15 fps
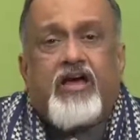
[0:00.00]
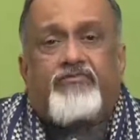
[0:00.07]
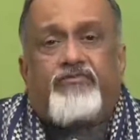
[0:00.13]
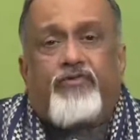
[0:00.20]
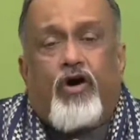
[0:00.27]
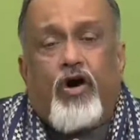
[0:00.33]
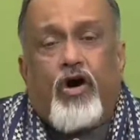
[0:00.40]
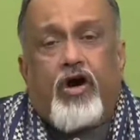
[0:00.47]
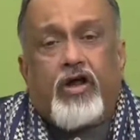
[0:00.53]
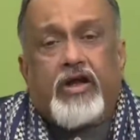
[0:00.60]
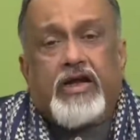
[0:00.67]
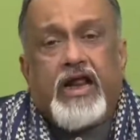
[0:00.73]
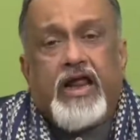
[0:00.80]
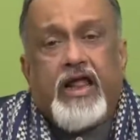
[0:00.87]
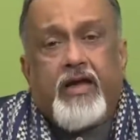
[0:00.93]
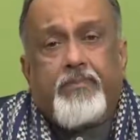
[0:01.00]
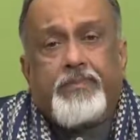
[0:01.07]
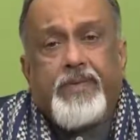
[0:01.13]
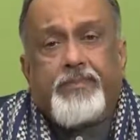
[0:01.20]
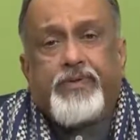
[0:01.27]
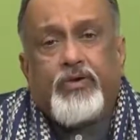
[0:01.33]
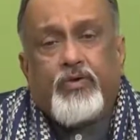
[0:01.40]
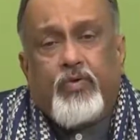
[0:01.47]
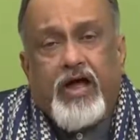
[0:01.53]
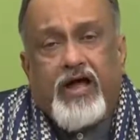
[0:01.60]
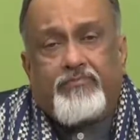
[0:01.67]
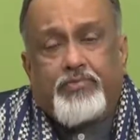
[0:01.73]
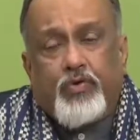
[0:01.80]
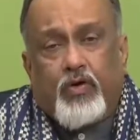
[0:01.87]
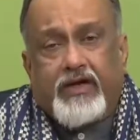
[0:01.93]
for people who
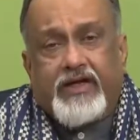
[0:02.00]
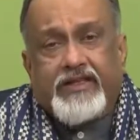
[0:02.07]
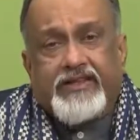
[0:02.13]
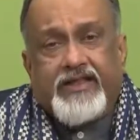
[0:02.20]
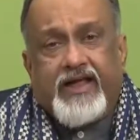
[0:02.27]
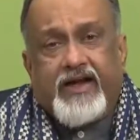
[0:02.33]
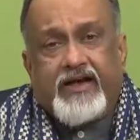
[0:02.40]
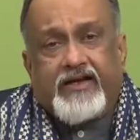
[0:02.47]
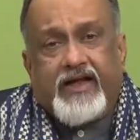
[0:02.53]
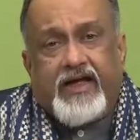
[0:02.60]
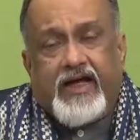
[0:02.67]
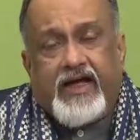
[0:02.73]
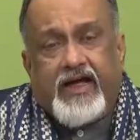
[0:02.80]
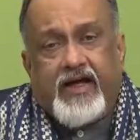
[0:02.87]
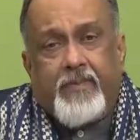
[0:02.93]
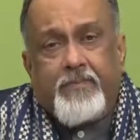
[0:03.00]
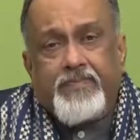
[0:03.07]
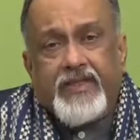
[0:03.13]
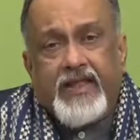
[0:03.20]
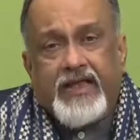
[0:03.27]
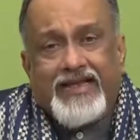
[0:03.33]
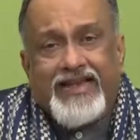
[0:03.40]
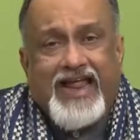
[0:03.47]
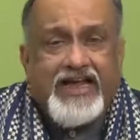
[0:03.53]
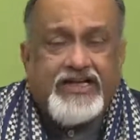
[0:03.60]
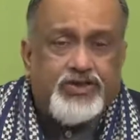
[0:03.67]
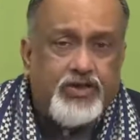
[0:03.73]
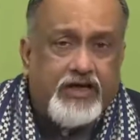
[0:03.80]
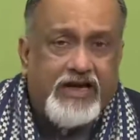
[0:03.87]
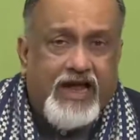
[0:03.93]
have broken their
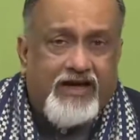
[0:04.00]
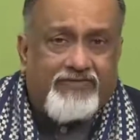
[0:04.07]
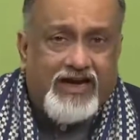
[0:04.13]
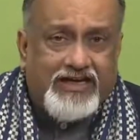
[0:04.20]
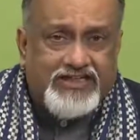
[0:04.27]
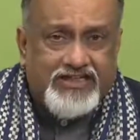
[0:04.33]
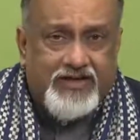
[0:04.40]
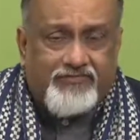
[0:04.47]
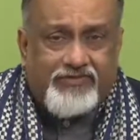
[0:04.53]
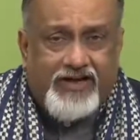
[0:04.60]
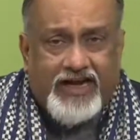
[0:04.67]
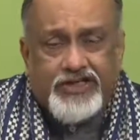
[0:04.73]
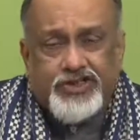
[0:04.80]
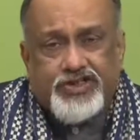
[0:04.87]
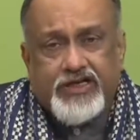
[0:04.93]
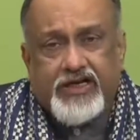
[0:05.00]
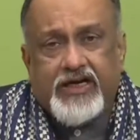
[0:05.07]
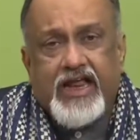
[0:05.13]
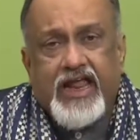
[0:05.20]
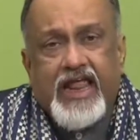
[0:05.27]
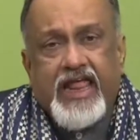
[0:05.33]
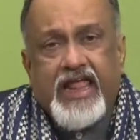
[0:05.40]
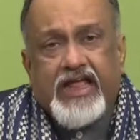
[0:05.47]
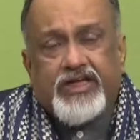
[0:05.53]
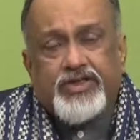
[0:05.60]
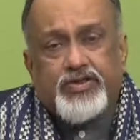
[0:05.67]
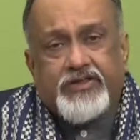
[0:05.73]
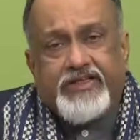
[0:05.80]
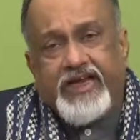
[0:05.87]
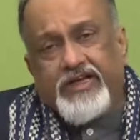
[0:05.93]
legs or have had some fracture,
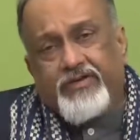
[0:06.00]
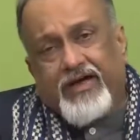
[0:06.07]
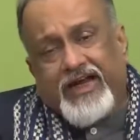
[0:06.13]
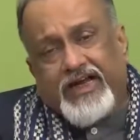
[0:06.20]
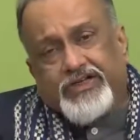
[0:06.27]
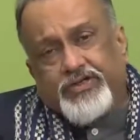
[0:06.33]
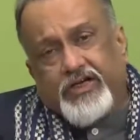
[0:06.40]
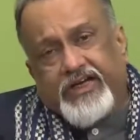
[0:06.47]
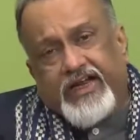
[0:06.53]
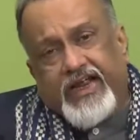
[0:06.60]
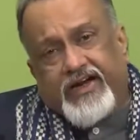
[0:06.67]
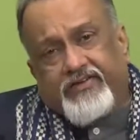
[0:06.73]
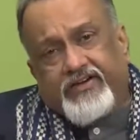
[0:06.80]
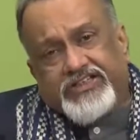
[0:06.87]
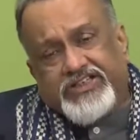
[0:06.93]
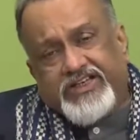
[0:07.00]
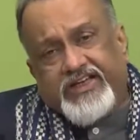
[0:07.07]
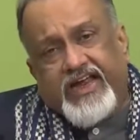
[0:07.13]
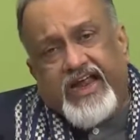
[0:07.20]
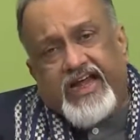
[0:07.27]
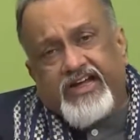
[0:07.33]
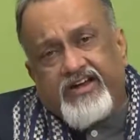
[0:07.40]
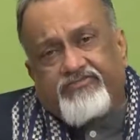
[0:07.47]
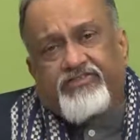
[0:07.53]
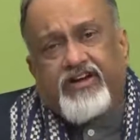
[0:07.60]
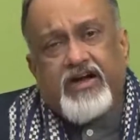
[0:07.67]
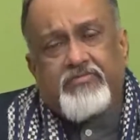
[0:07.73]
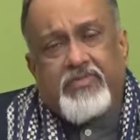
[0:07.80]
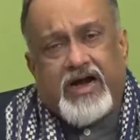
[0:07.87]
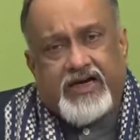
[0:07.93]
so then you are actually addressing a
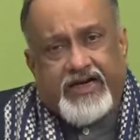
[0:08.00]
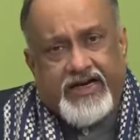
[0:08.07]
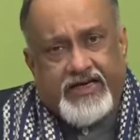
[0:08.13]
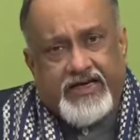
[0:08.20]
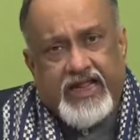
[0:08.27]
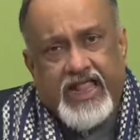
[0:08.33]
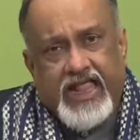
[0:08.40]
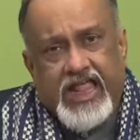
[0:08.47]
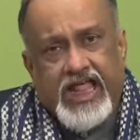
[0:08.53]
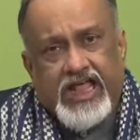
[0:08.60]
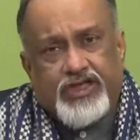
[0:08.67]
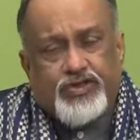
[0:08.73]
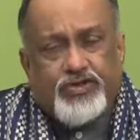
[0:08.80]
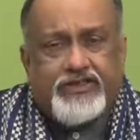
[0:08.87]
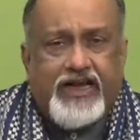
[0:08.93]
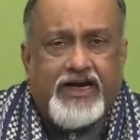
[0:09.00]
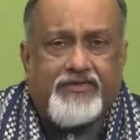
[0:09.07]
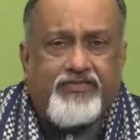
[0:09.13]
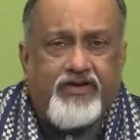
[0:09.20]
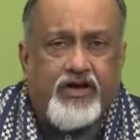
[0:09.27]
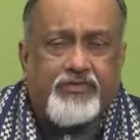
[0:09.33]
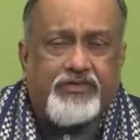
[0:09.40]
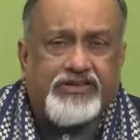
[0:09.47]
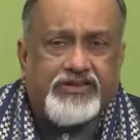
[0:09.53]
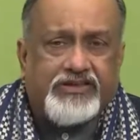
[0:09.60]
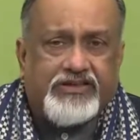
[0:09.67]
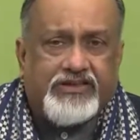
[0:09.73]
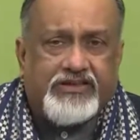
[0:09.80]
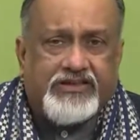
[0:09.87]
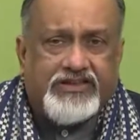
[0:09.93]
different market. So, that where
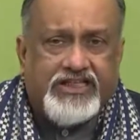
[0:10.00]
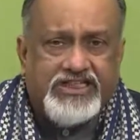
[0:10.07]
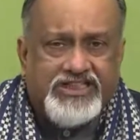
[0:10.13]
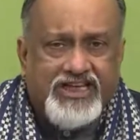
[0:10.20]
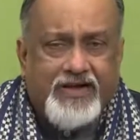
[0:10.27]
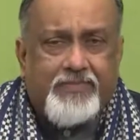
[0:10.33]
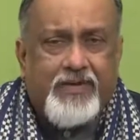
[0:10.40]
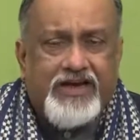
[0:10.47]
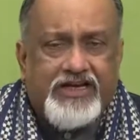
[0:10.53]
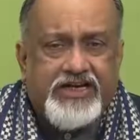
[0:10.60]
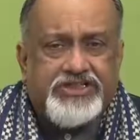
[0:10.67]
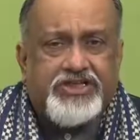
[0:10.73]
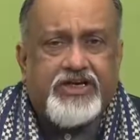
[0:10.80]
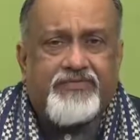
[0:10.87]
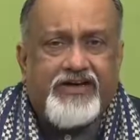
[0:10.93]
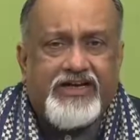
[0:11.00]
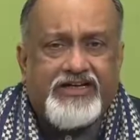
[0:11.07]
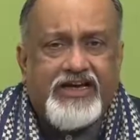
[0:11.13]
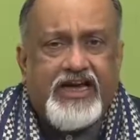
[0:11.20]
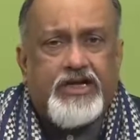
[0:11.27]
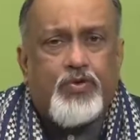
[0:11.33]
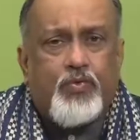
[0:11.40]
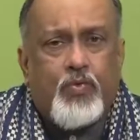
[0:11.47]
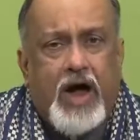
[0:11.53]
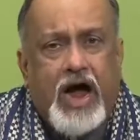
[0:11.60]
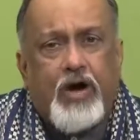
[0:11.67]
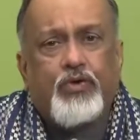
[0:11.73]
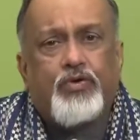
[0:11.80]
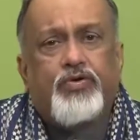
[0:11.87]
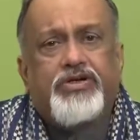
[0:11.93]
the segmentation will tell you
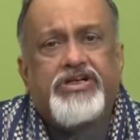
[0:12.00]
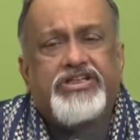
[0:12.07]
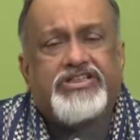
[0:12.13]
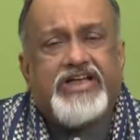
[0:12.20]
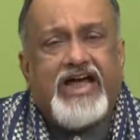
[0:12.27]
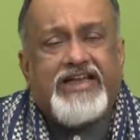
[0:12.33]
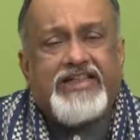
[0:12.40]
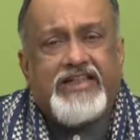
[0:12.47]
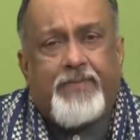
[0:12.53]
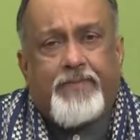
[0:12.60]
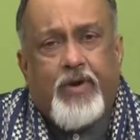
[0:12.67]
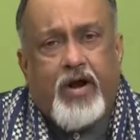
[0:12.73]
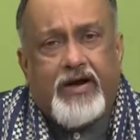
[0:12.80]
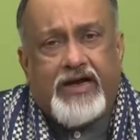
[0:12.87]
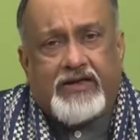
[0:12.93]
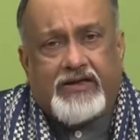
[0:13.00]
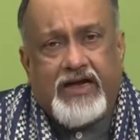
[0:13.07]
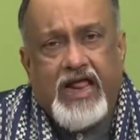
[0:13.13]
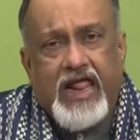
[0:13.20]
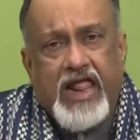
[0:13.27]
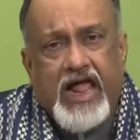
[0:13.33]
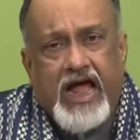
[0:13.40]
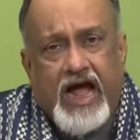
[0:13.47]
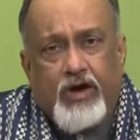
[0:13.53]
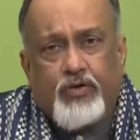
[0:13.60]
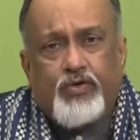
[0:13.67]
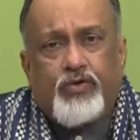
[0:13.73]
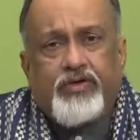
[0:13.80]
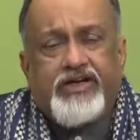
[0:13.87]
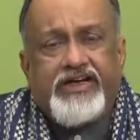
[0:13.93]
how to design the product, how
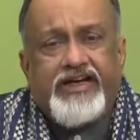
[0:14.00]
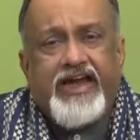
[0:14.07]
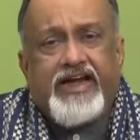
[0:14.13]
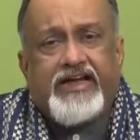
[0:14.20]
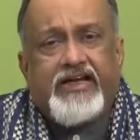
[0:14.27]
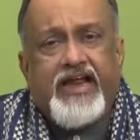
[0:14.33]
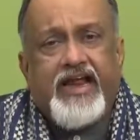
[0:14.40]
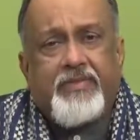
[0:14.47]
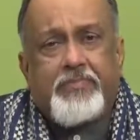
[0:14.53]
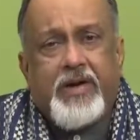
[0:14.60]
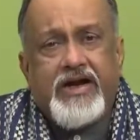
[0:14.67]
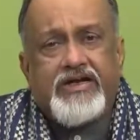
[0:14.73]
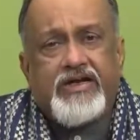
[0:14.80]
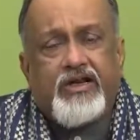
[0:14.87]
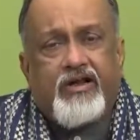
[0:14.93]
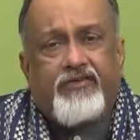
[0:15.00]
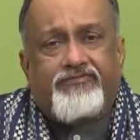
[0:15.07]
to create a bundle of